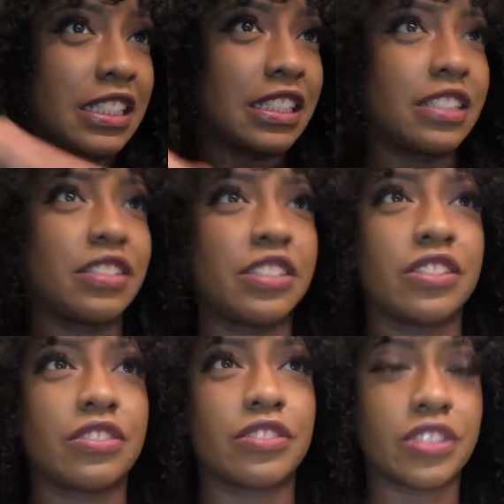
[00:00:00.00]
These
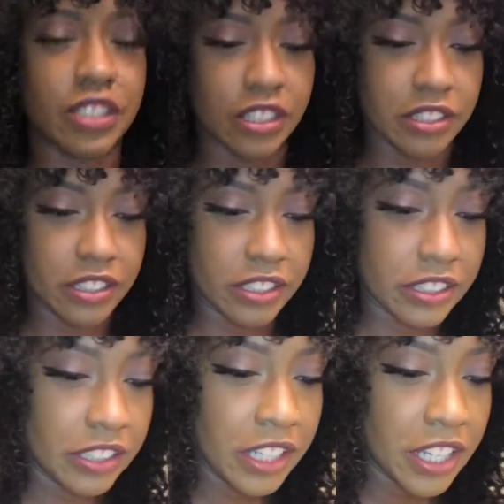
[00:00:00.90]
scissors suck.
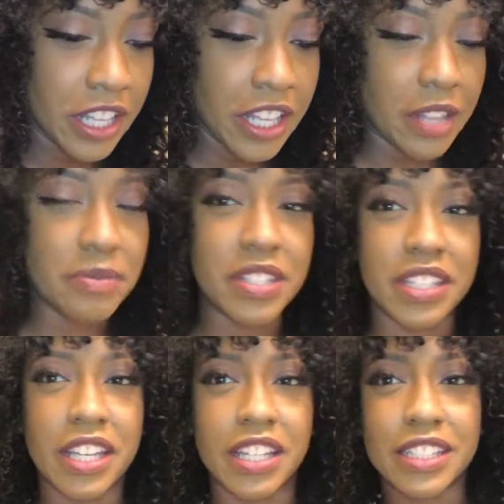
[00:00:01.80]
I'm just
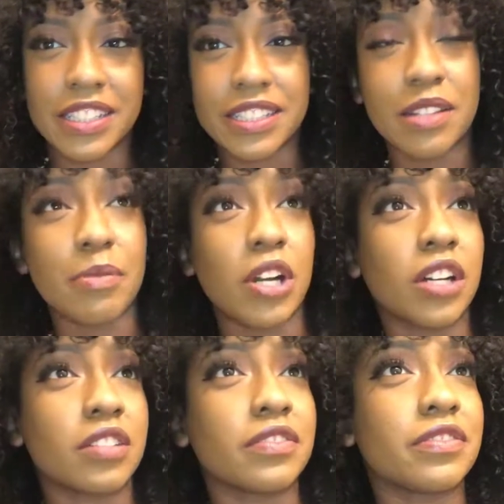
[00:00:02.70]
cutting some
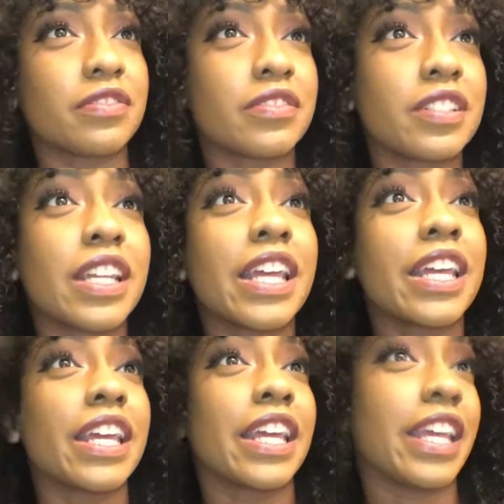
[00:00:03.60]
off
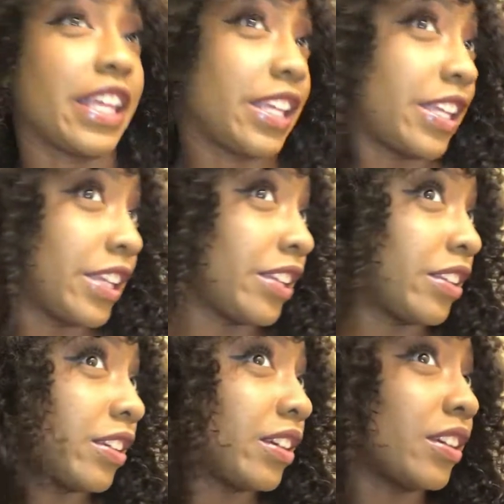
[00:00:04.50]
and
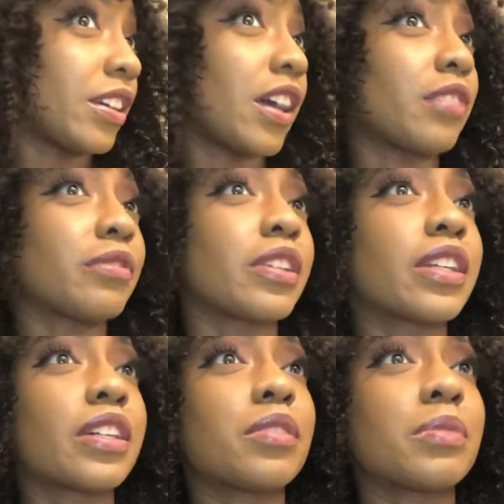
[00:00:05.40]
I
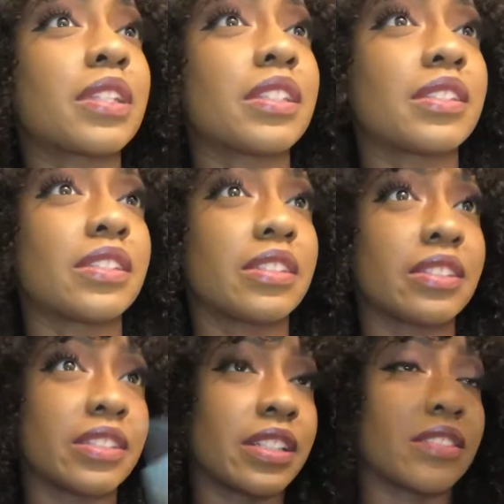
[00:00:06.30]
really hope that this
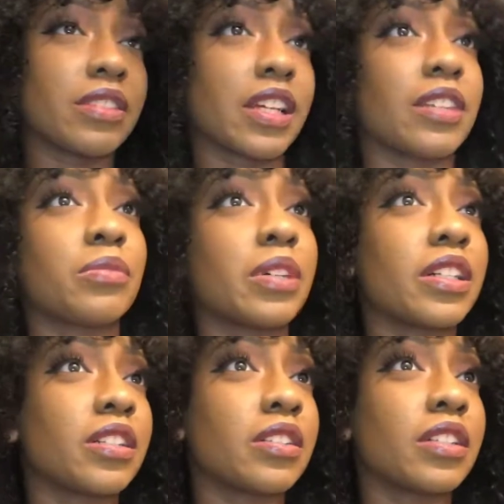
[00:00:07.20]
turns out kind of
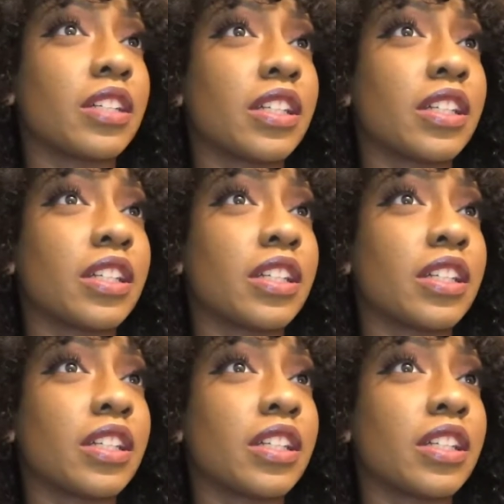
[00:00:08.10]
well.